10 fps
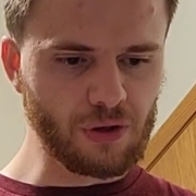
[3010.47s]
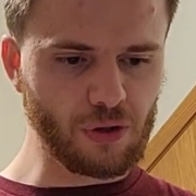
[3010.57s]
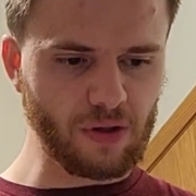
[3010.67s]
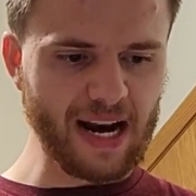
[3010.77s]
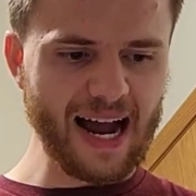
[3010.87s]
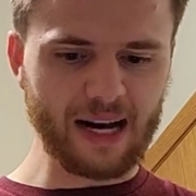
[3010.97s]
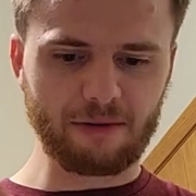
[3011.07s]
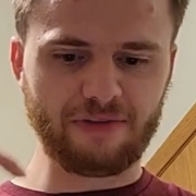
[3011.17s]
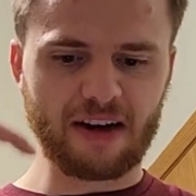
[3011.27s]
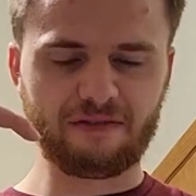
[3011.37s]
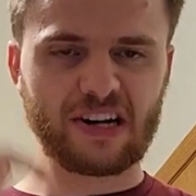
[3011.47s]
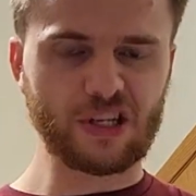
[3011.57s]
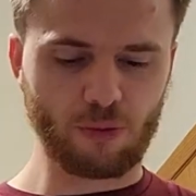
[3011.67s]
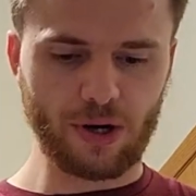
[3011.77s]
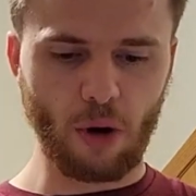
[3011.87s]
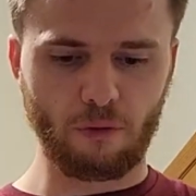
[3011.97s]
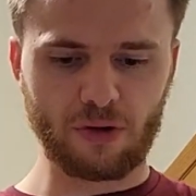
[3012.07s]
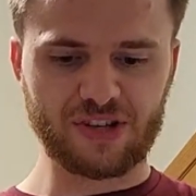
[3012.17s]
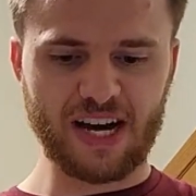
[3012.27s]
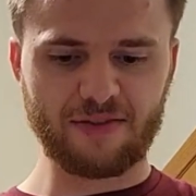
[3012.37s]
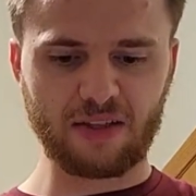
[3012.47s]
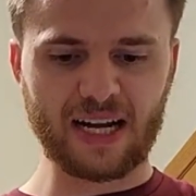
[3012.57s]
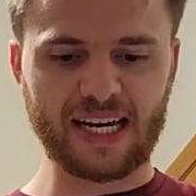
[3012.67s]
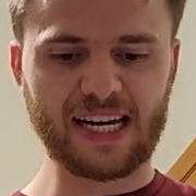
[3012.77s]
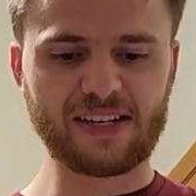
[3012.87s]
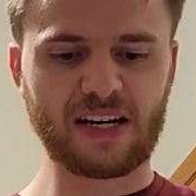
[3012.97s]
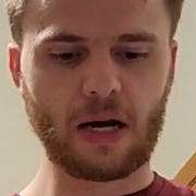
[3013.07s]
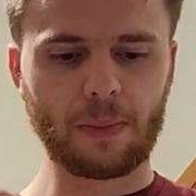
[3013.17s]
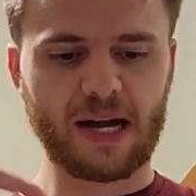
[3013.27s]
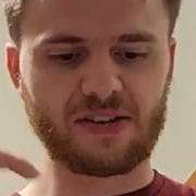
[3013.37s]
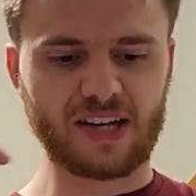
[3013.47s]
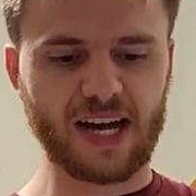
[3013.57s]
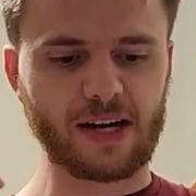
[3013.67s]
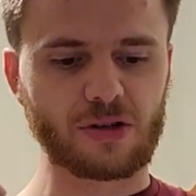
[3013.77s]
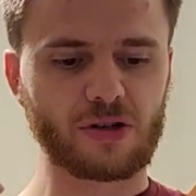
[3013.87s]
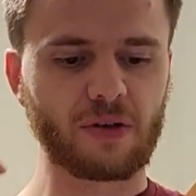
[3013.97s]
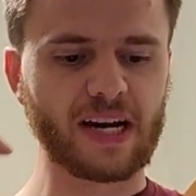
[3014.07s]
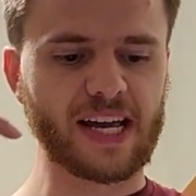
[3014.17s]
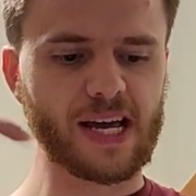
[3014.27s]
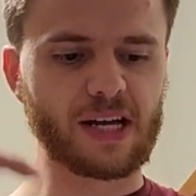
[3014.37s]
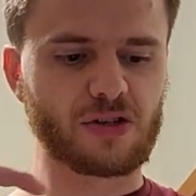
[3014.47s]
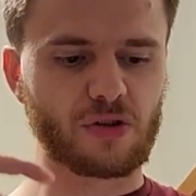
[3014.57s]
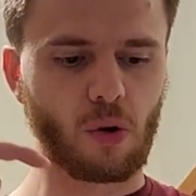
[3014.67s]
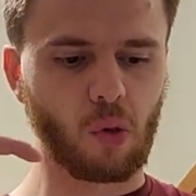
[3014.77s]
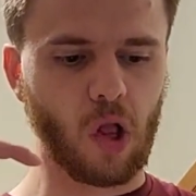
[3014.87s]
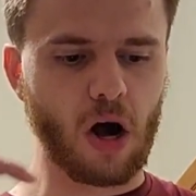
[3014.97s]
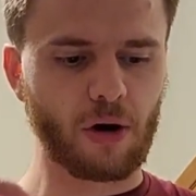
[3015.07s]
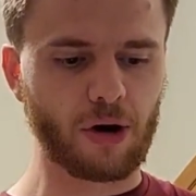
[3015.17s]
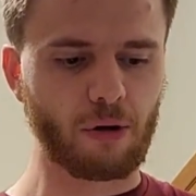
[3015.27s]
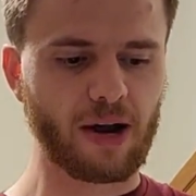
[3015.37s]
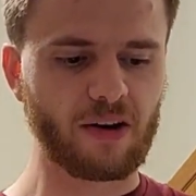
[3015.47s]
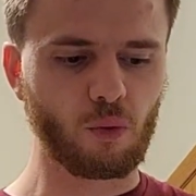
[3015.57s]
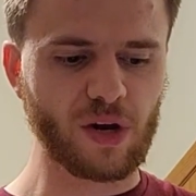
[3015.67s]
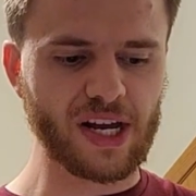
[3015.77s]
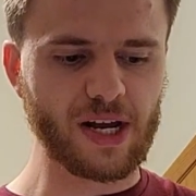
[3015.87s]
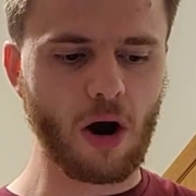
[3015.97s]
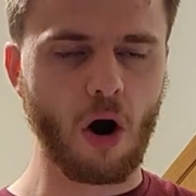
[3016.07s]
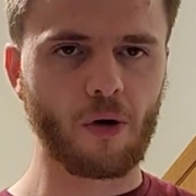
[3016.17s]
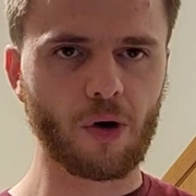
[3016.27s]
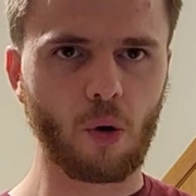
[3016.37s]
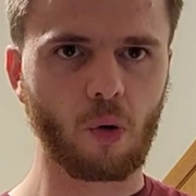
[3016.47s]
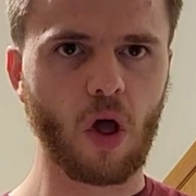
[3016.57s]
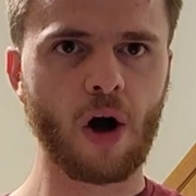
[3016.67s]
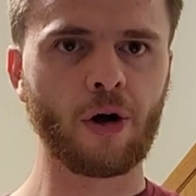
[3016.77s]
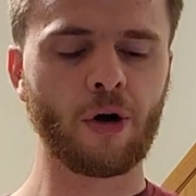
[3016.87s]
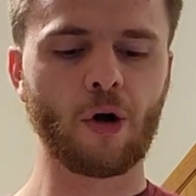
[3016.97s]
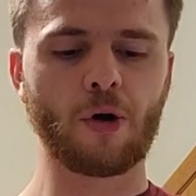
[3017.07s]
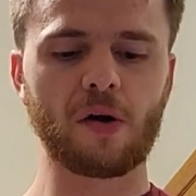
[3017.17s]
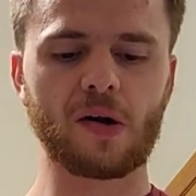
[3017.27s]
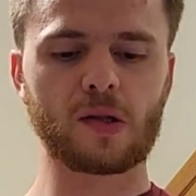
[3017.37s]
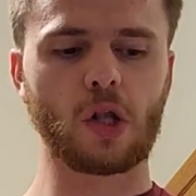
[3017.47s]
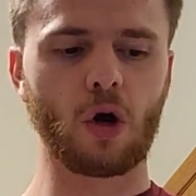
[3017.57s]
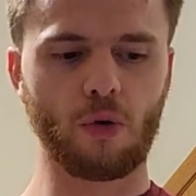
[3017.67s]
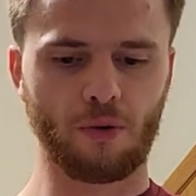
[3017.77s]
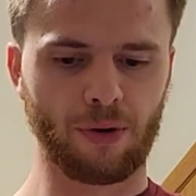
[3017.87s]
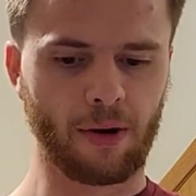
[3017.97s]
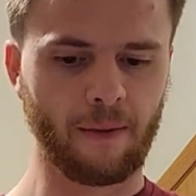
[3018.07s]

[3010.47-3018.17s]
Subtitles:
so that I can find victory over death like He did on that day, so that He is no longer and we are no longer alone.